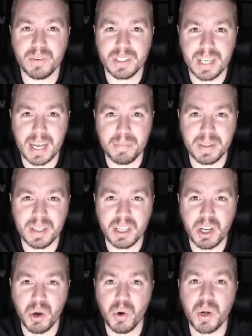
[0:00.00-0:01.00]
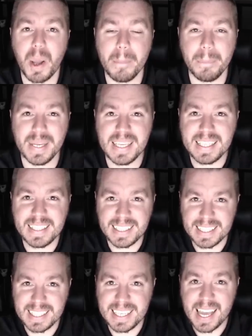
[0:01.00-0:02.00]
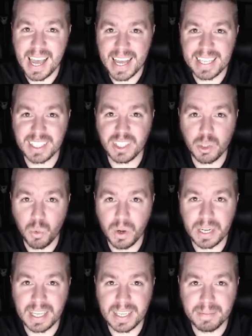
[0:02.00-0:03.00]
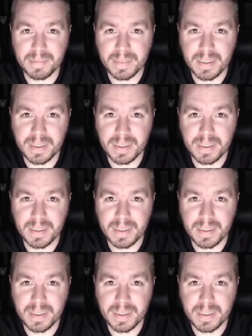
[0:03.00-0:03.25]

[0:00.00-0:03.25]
type in the code BTS20